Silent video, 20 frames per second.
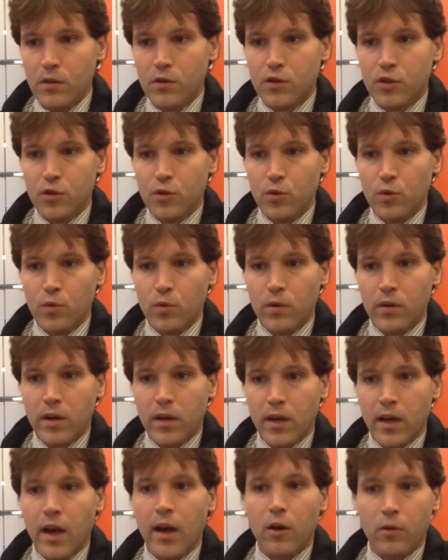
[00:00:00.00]
to
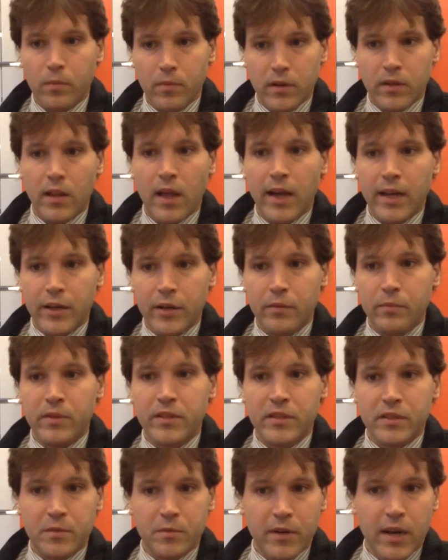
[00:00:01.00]
help align your
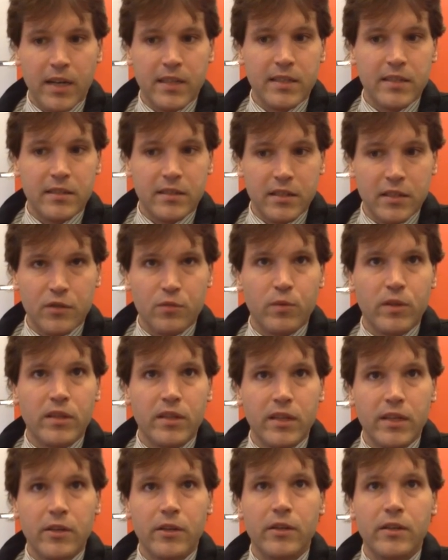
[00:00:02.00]
business processes with
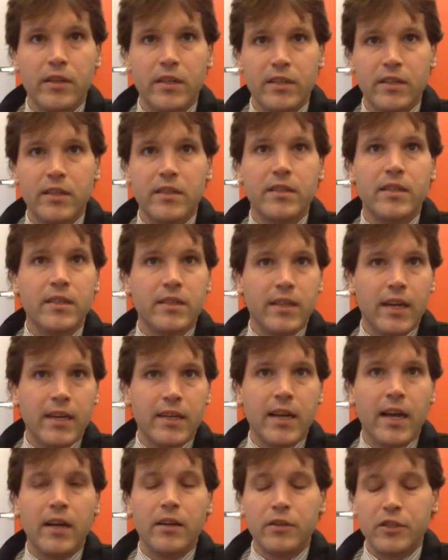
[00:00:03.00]
your existing
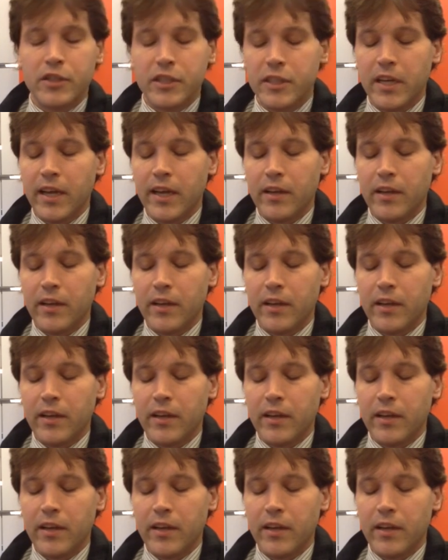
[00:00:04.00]
technology